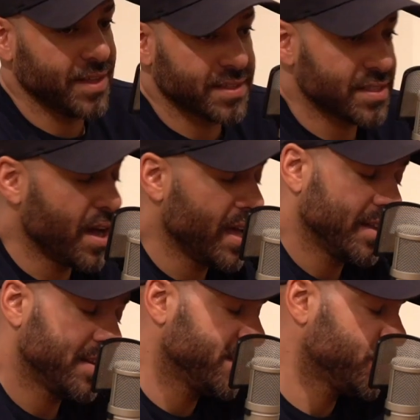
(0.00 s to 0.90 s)

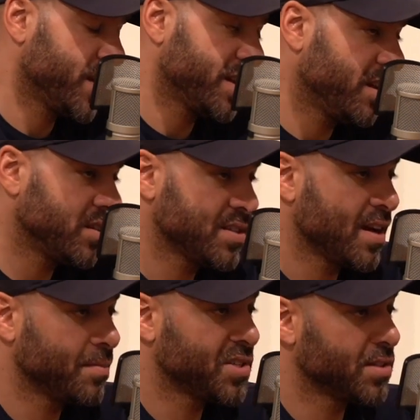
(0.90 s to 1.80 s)
Excited. It's been a long
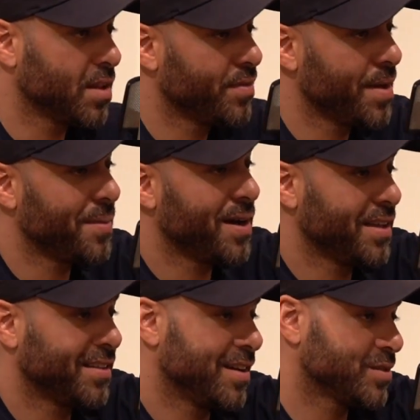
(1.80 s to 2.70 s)
time since November.
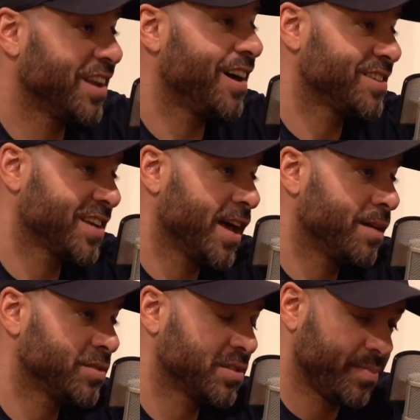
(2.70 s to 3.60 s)
That was our last
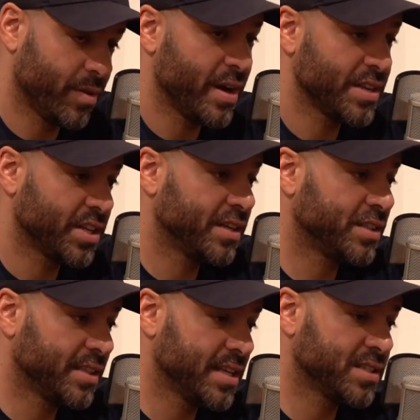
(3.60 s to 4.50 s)
games, but we're actually on
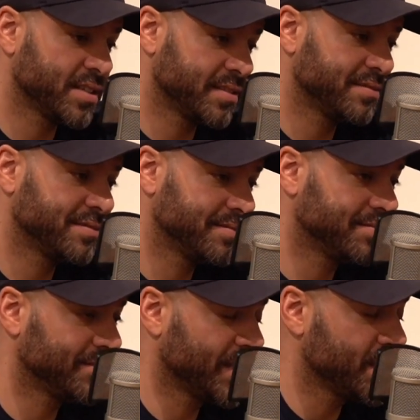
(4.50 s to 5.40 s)
a decent
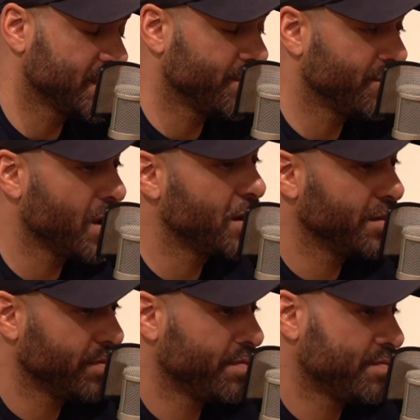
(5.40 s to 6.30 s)
run
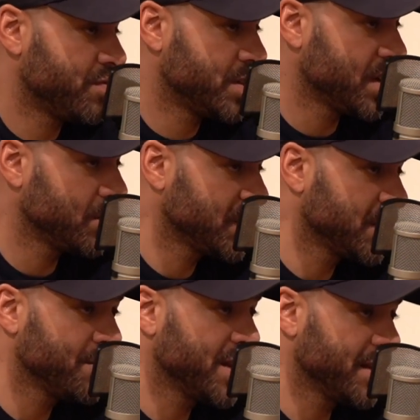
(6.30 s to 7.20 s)
of results at
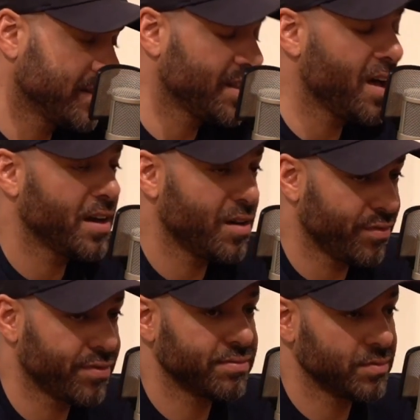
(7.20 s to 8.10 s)
the minute. Started
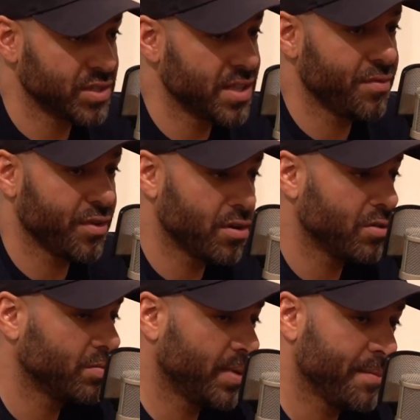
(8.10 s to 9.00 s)
off, was
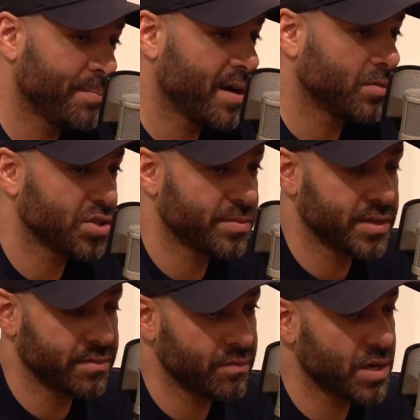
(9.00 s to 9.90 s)
difficult, played Belgium
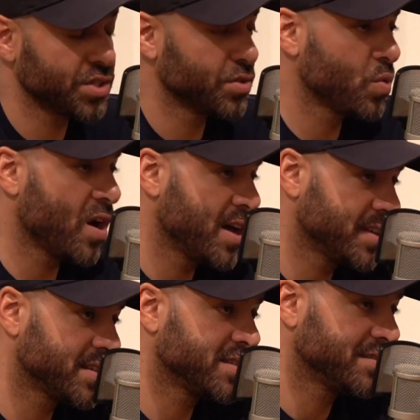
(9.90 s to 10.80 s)
and Russia
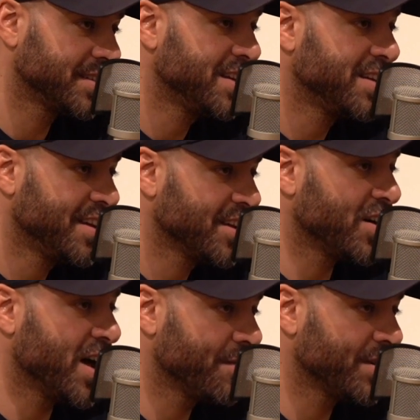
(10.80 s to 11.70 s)
twice and
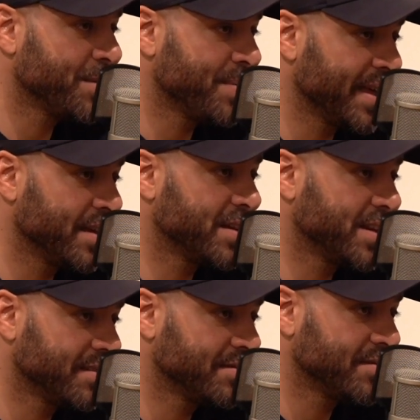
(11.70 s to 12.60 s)
got heavily beaten
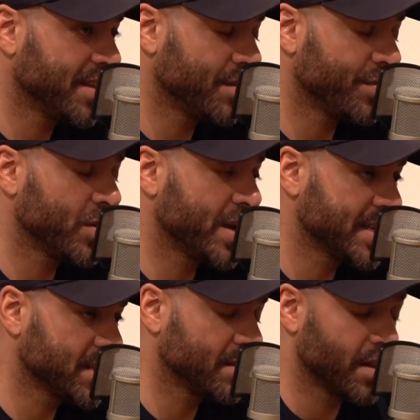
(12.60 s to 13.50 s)
in a few
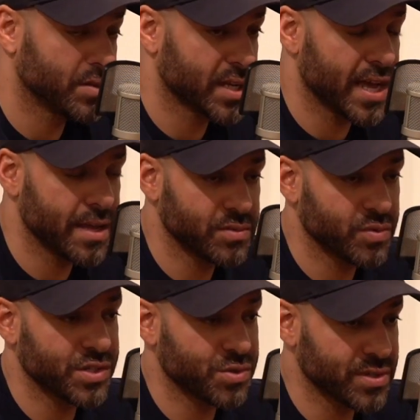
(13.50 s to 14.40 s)
of those games,
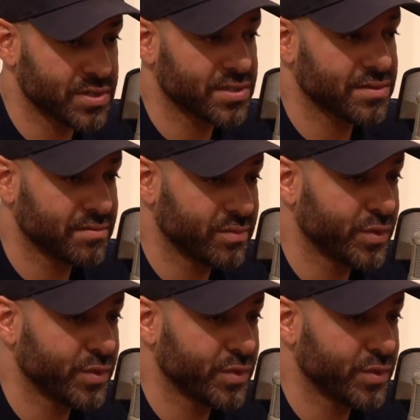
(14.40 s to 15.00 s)
which was